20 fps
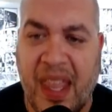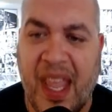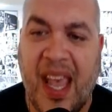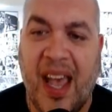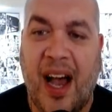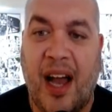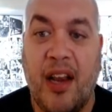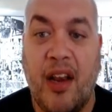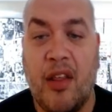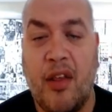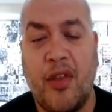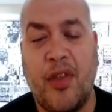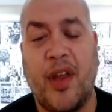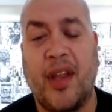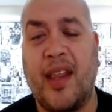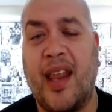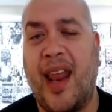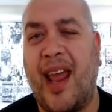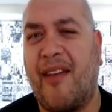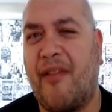Another thing that
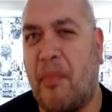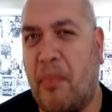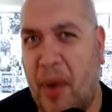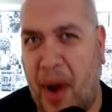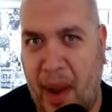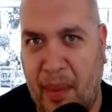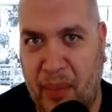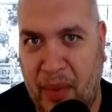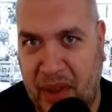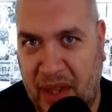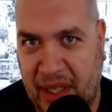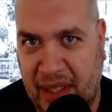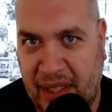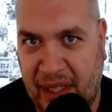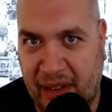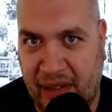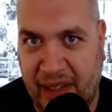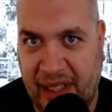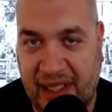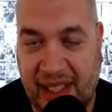I have a problem with this
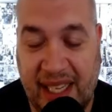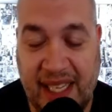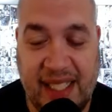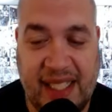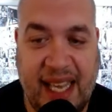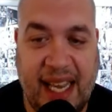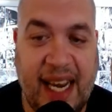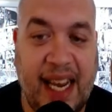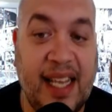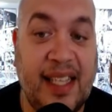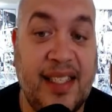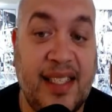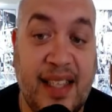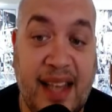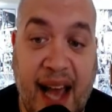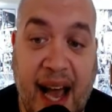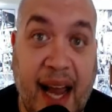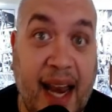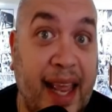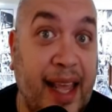series is that it's
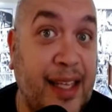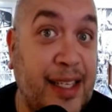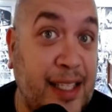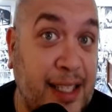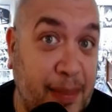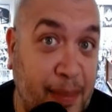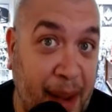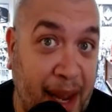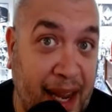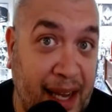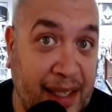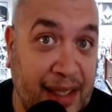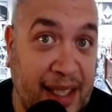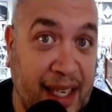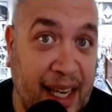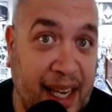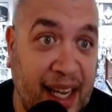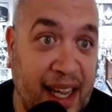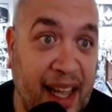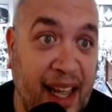not
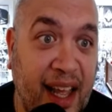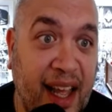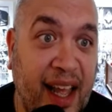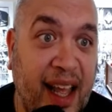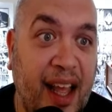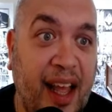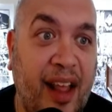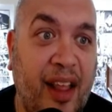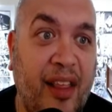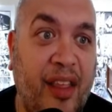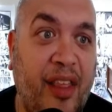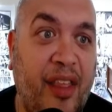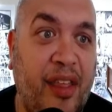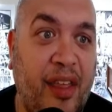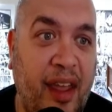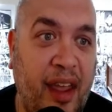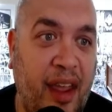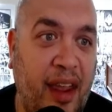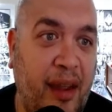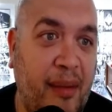expanding
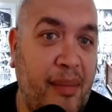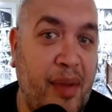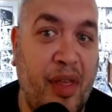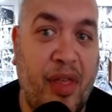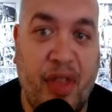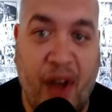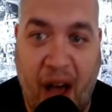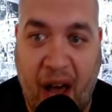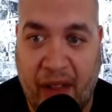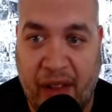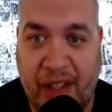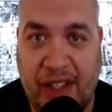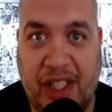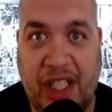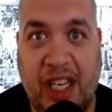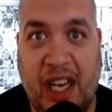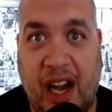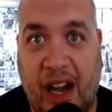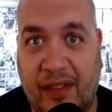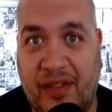the mythology
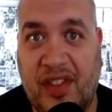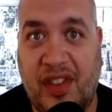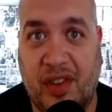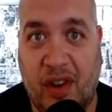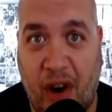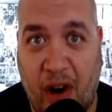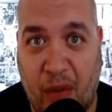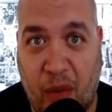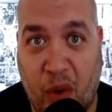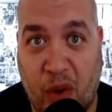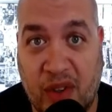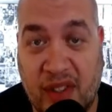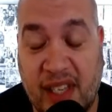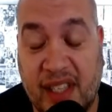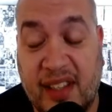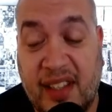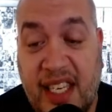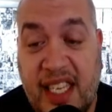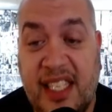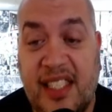of Star Wars. At
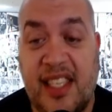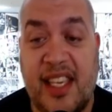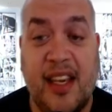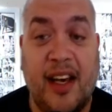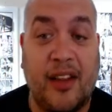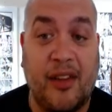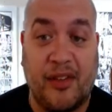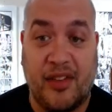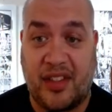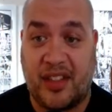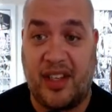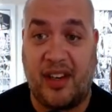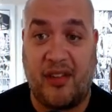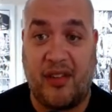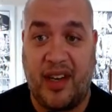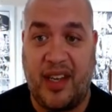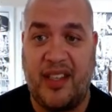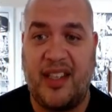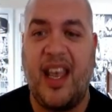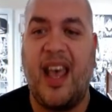least the other
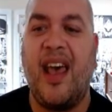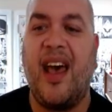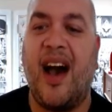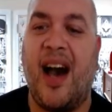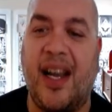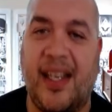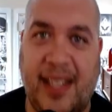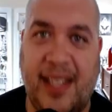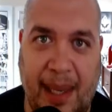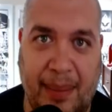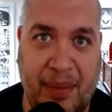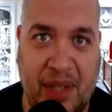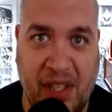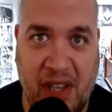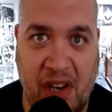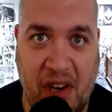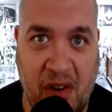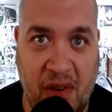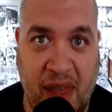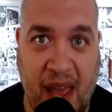series attempted to
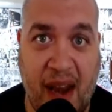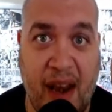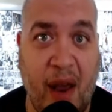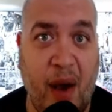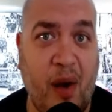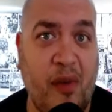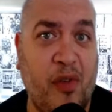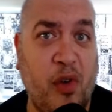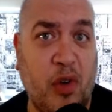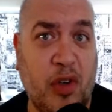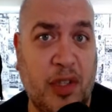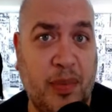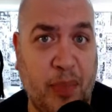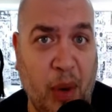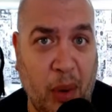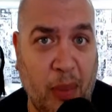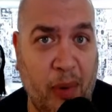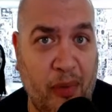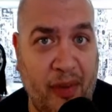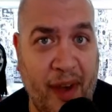do that. Now, of course,
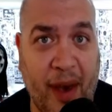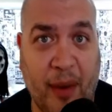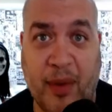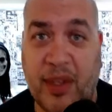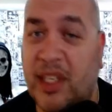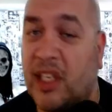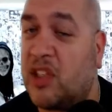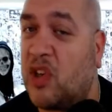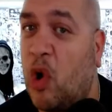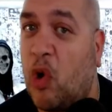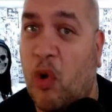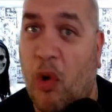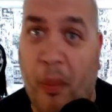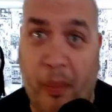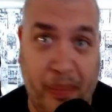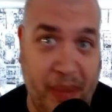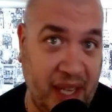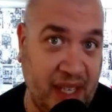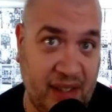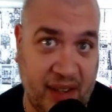Boba Fett was a total
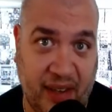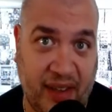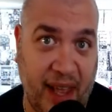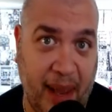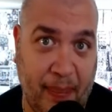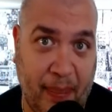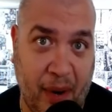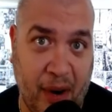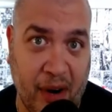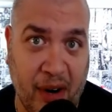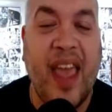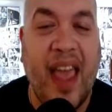miss on that part.